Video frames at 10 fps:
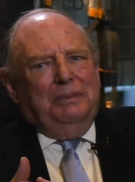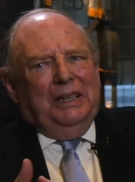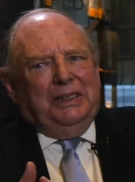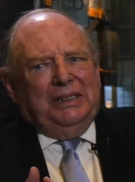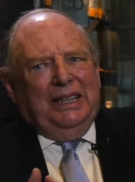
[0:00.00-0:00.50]

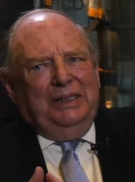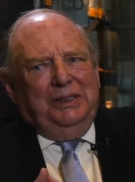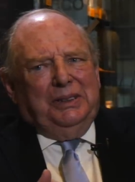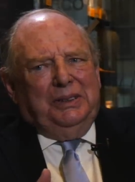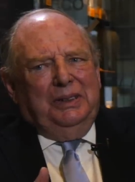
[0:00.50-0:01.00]
much as I
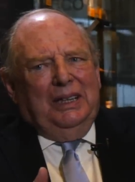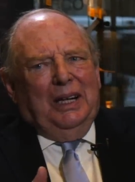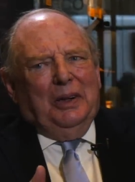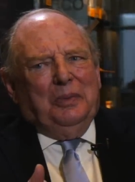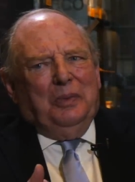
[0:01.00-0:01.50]
used to
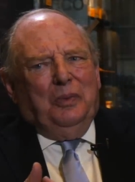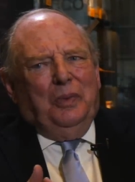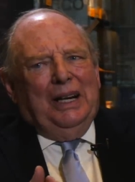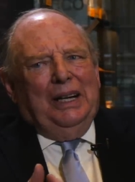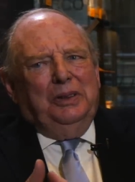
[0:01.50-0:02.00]
now
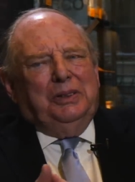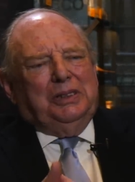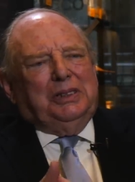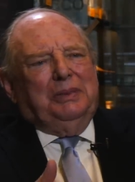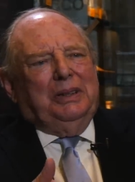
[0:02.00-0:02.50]
when I used
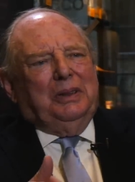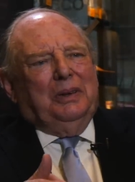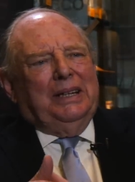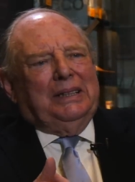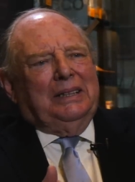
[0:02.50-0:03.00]
to smoke
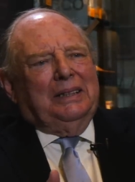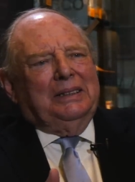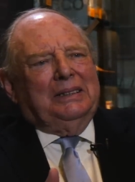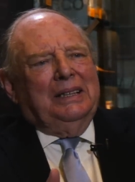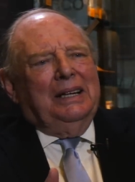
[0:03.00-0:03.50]
quite a
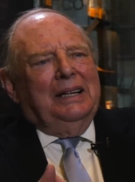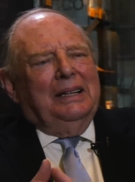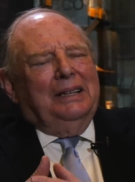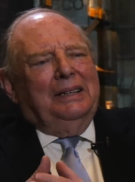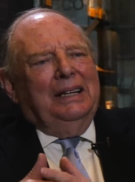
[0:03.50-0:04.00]
lot,
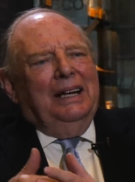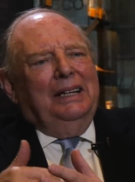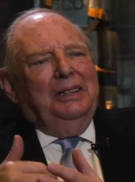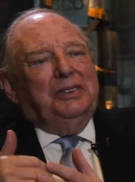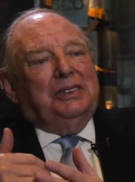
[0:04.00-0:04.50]
the thing I
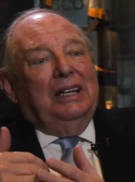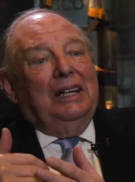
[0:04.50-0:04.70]
used to